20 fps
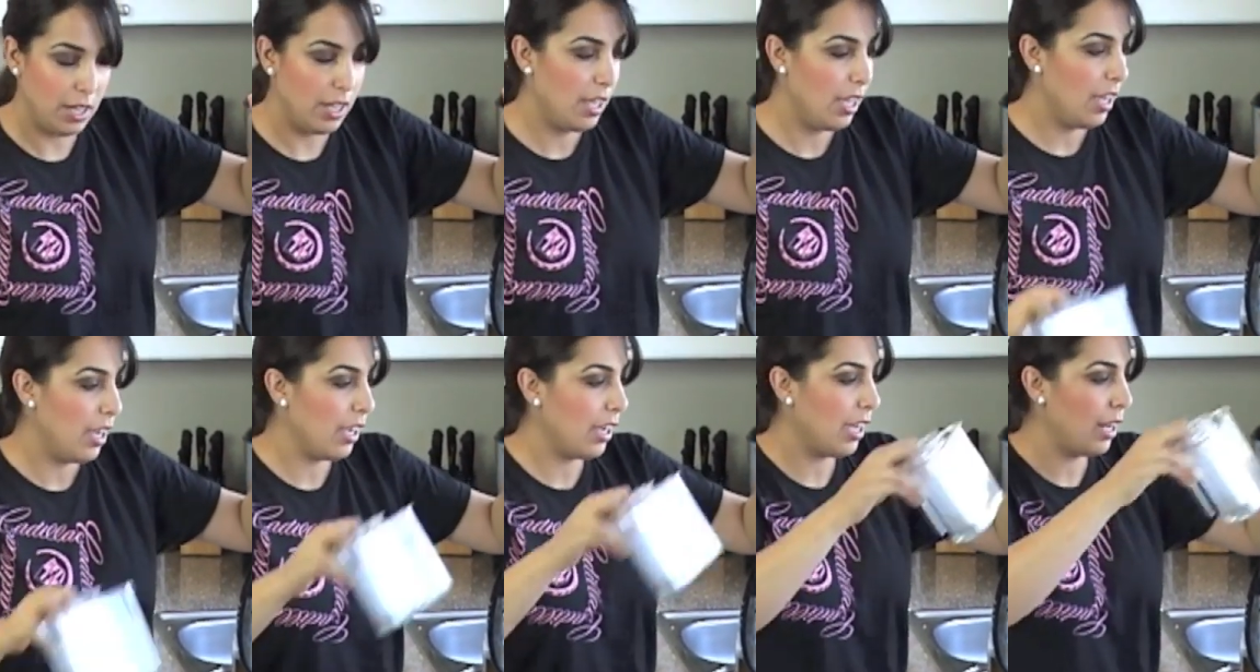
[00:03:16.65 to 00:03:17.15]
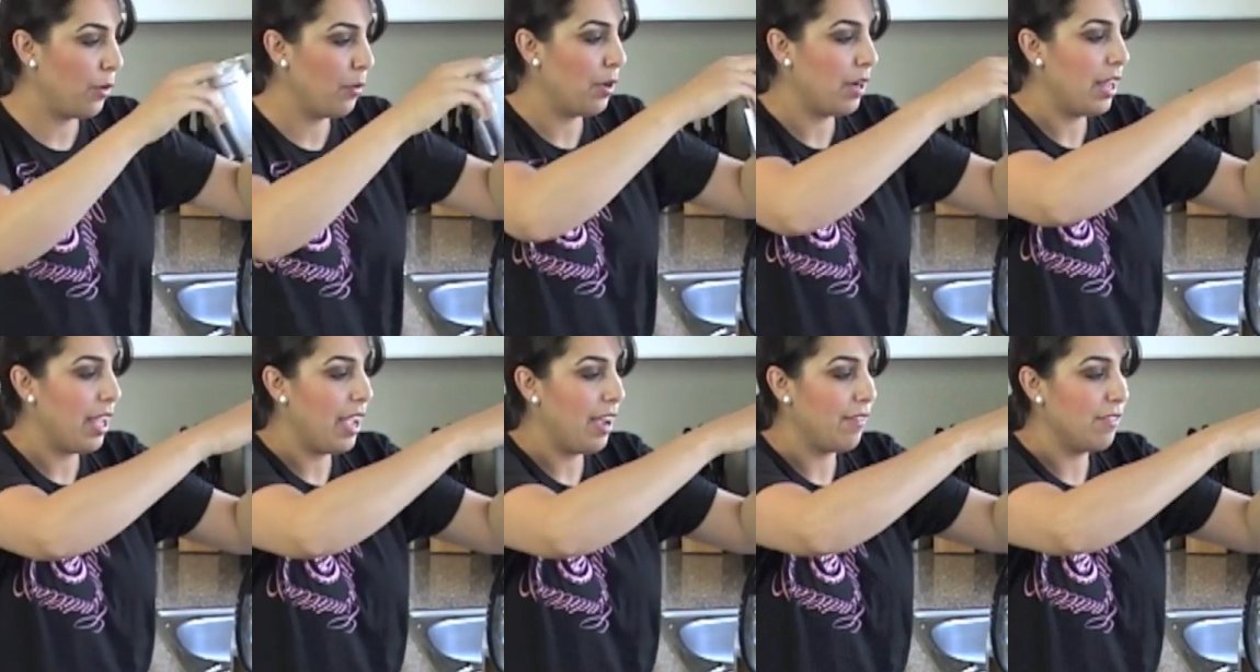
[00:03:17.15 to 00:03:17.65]
I kind of
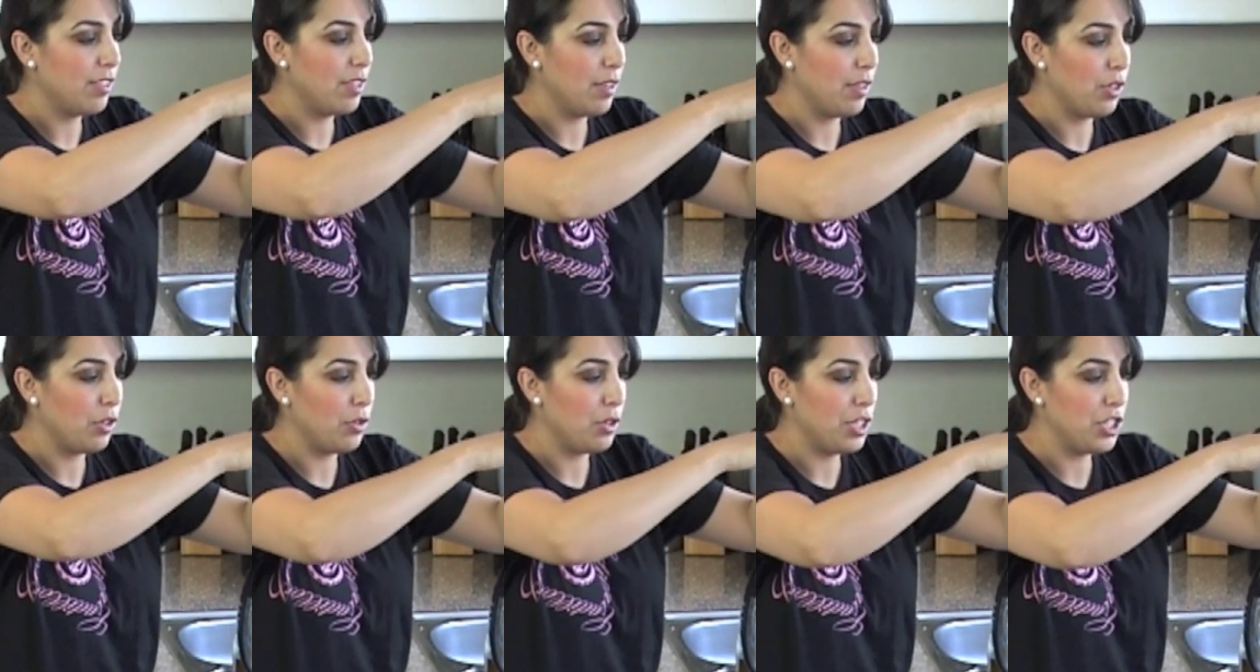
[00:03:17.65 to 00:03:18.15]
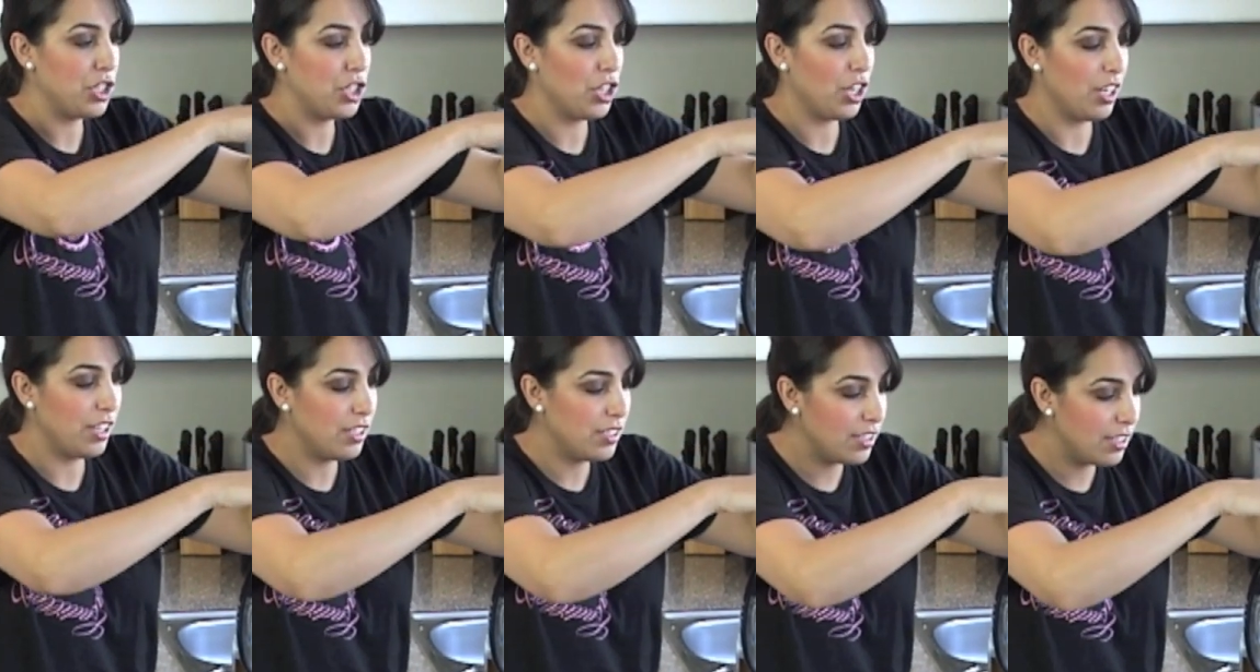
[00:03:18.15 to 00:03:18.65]
want to have some green
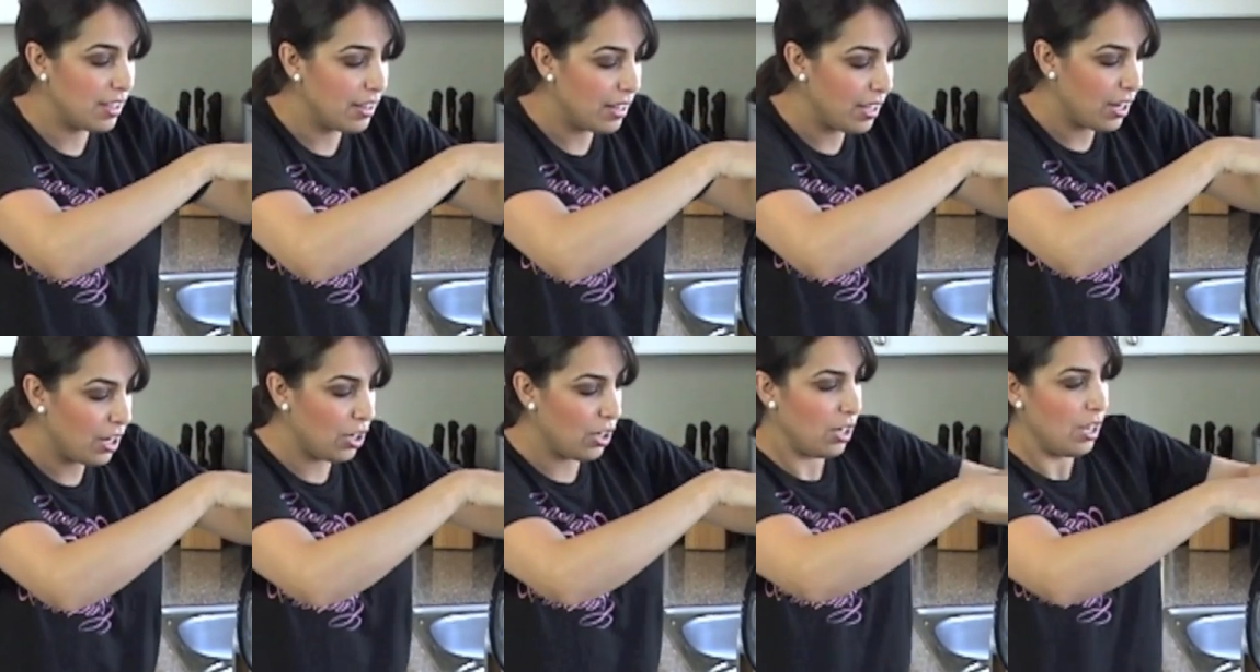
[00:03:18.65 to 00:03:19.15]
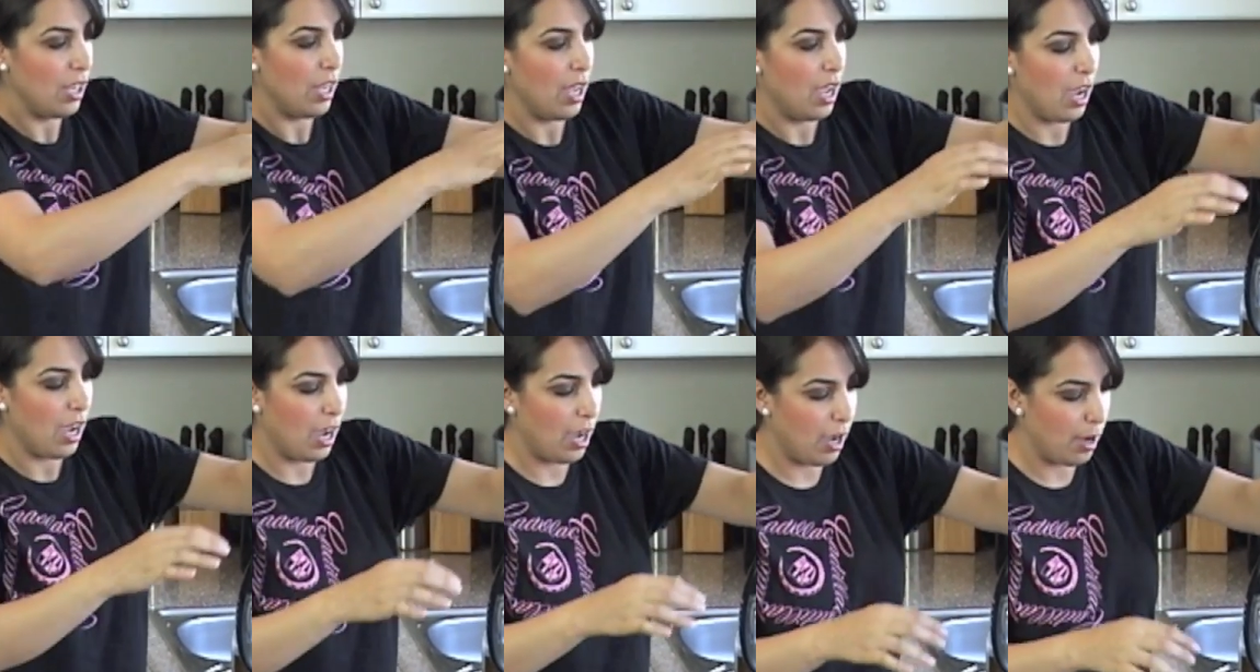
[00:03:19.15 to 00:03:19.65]
chunks in there.
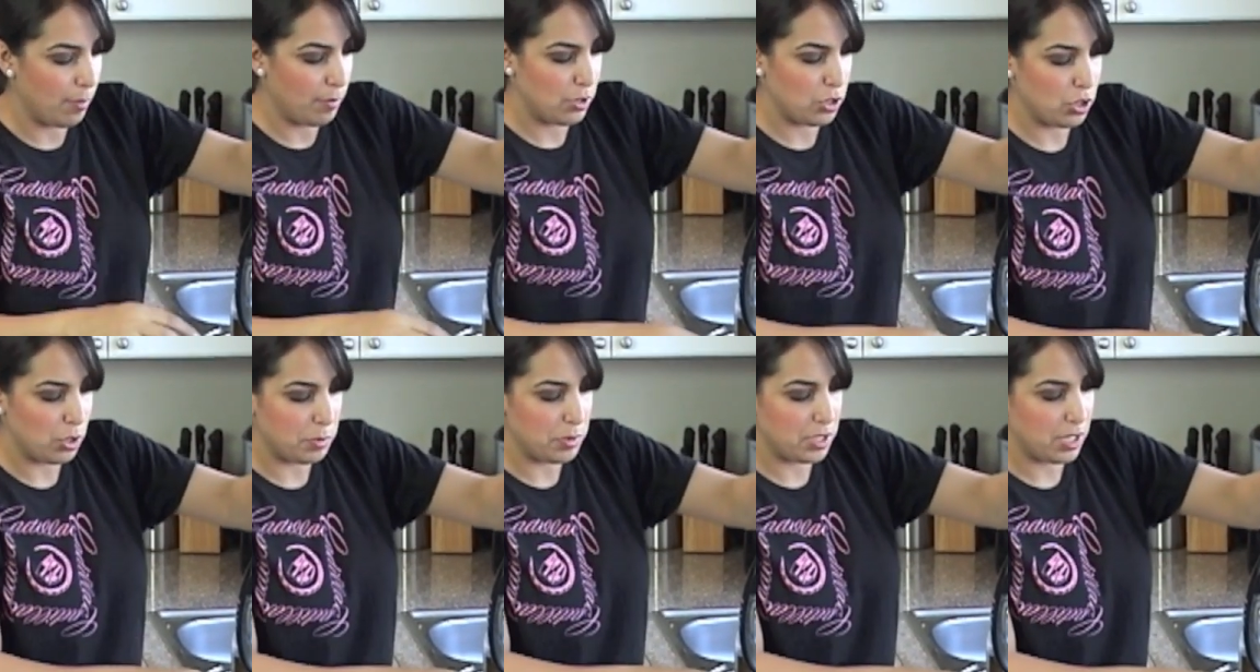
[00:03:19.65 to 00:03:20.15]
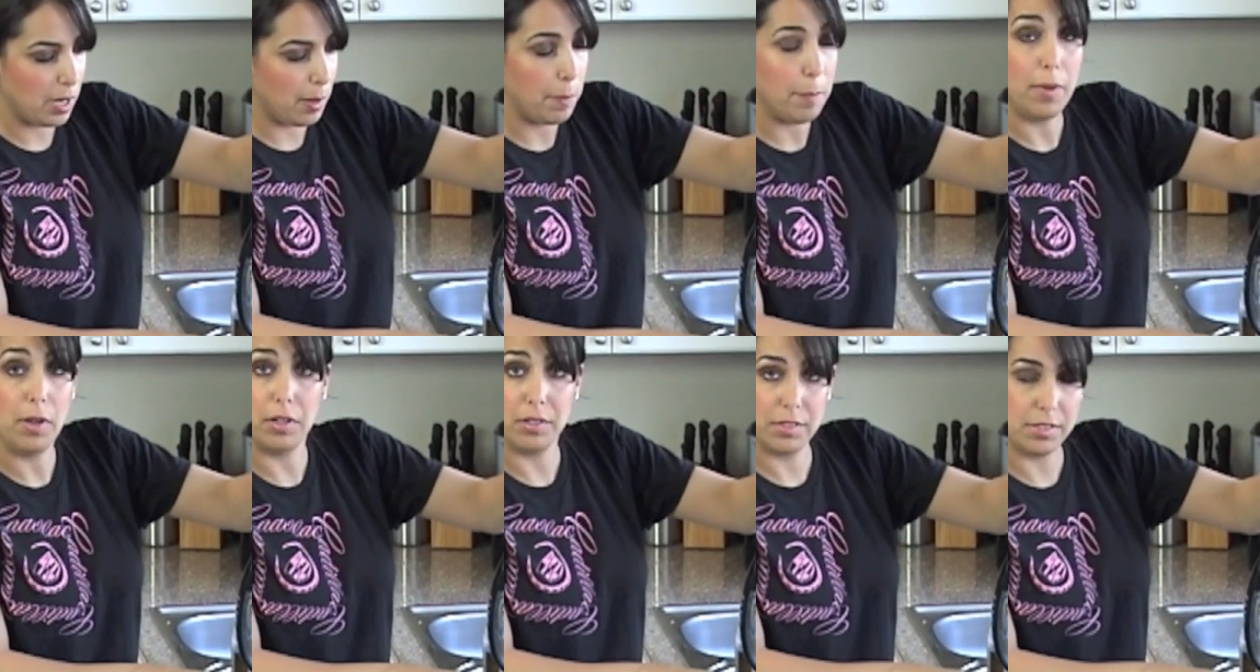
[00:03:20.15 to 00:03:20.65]
So I'm just going
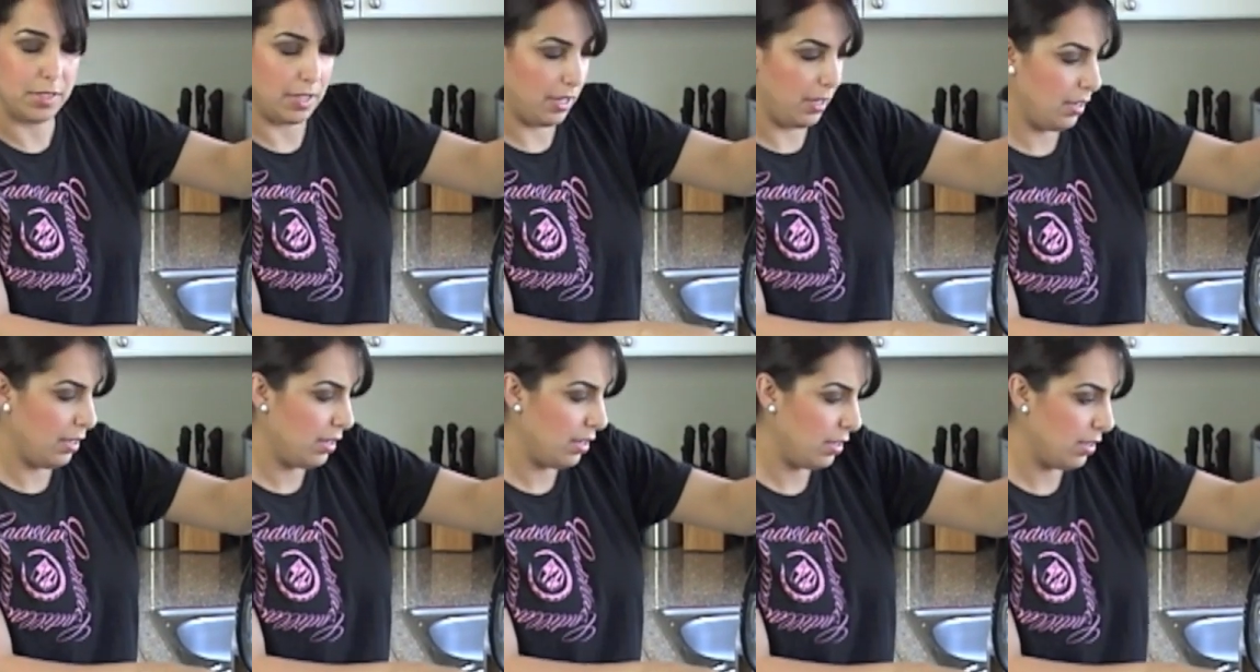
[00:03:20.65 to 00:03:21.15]
to pulse it.